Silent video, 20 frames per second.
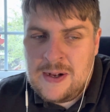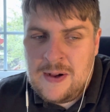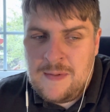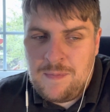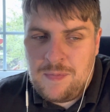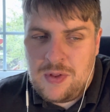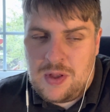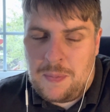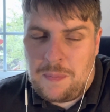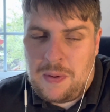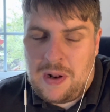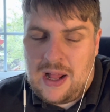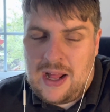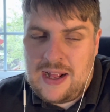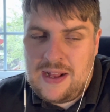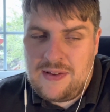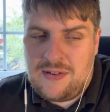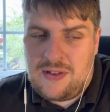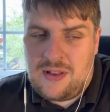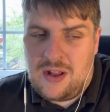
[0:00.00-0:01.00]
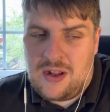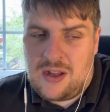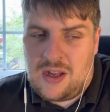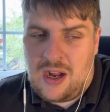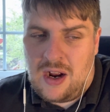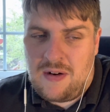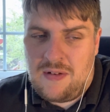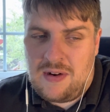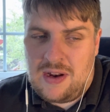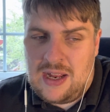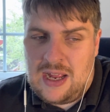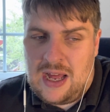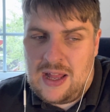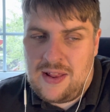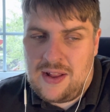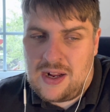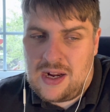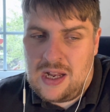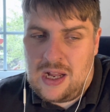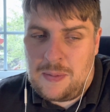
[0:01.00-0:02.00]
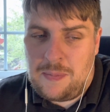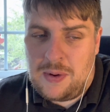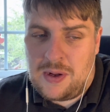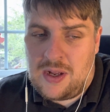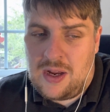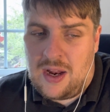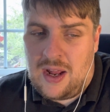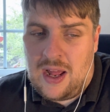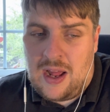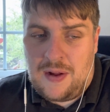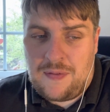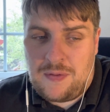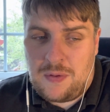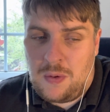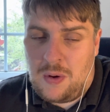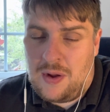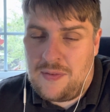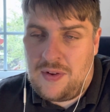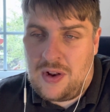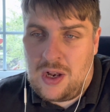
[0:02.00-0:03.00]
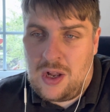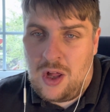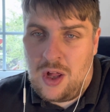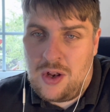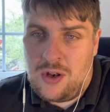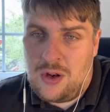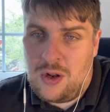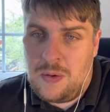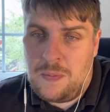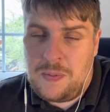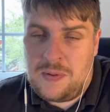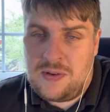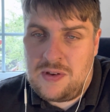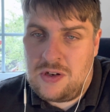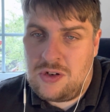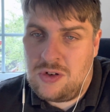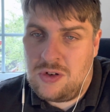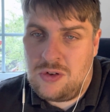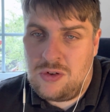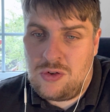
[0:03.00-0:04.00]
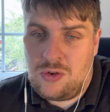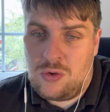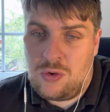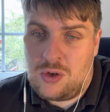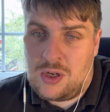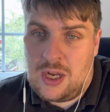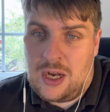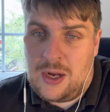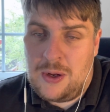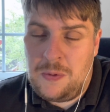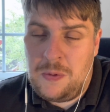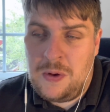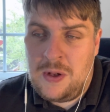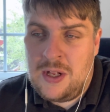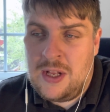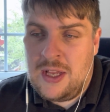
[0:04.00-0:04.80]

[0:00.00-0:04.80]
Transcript: The players that are currently at the club are going to have to either learn new positions or go,